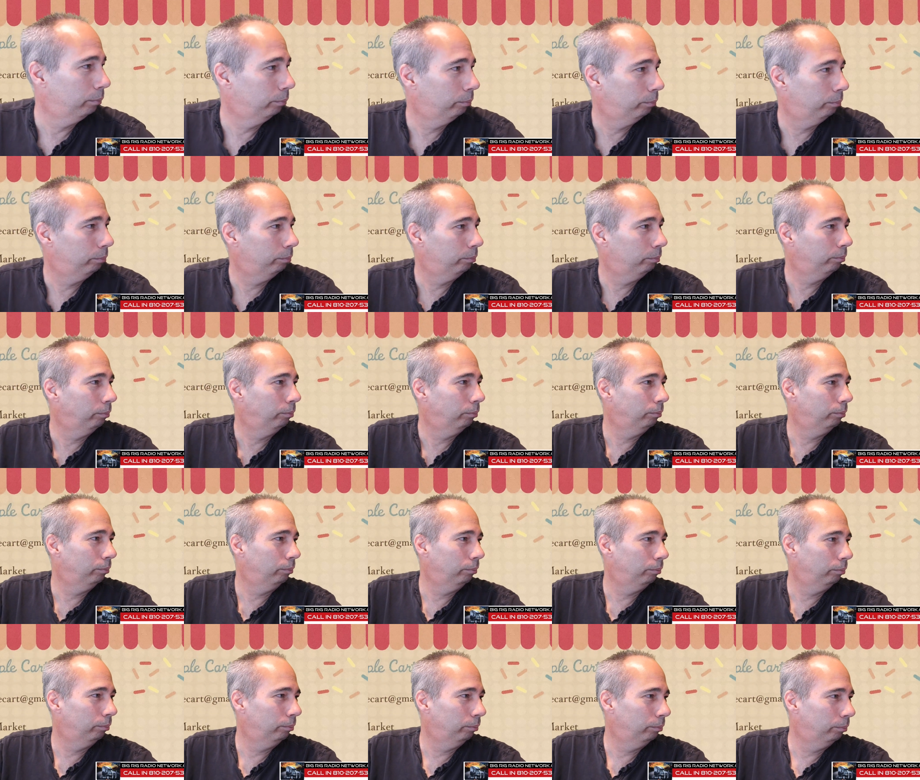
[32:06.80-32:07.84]

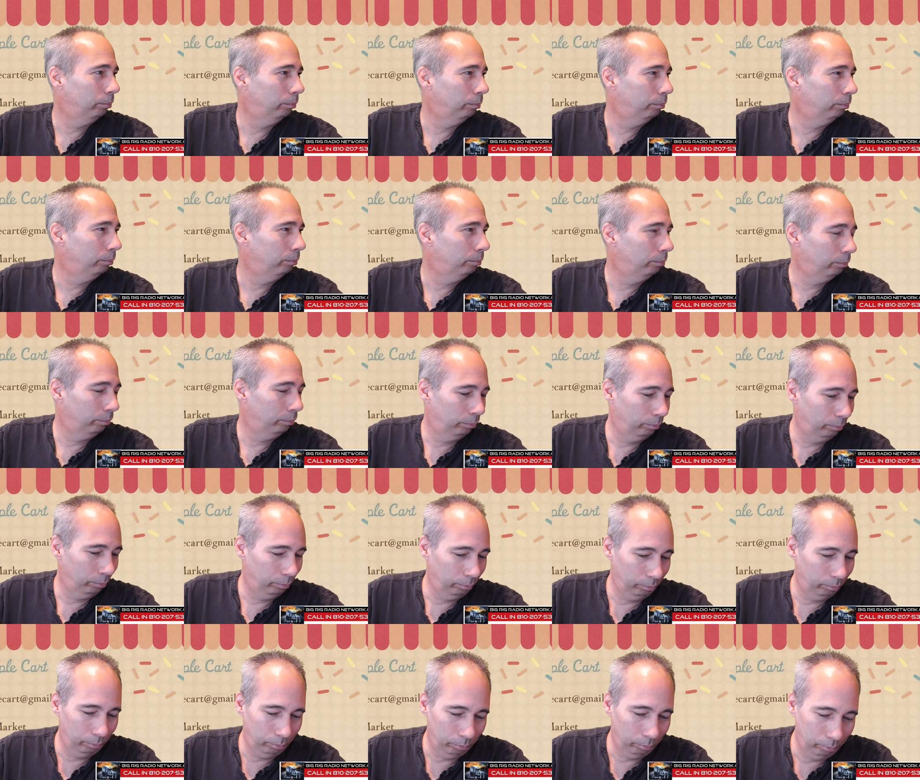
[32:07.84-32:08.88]

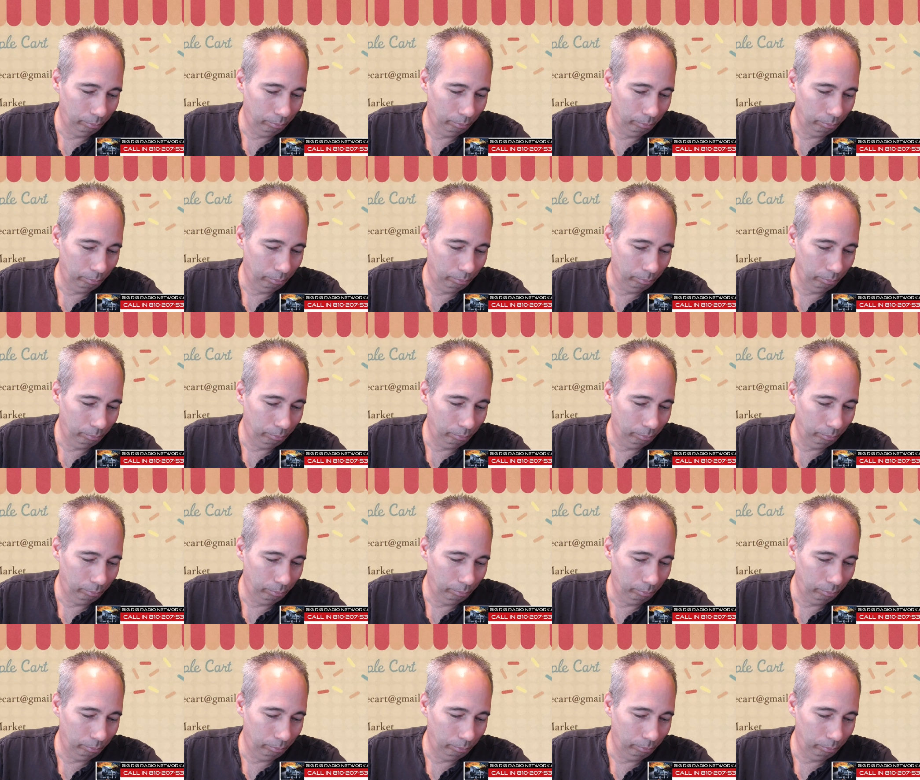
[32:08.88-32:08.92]
Nothing is said.